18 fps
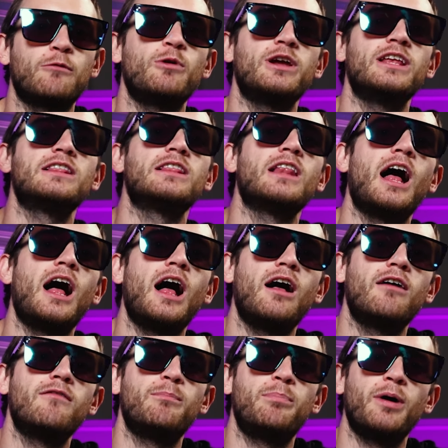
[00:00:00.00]
we
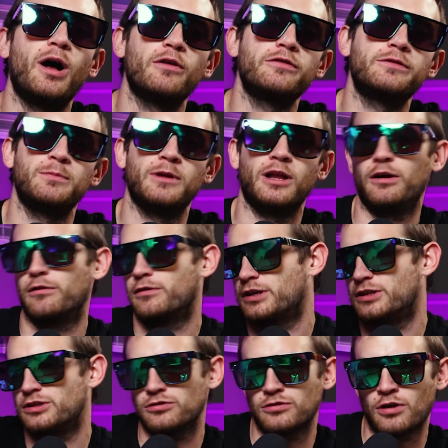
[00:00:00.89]
love post malone
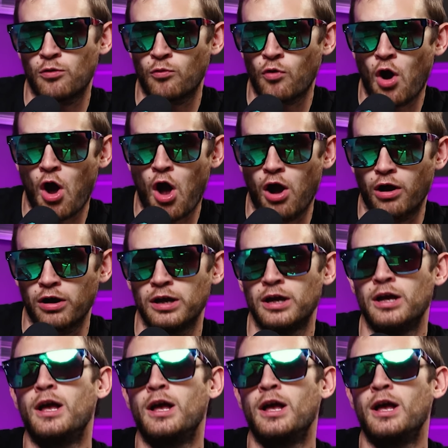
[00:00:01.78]
can do no wrong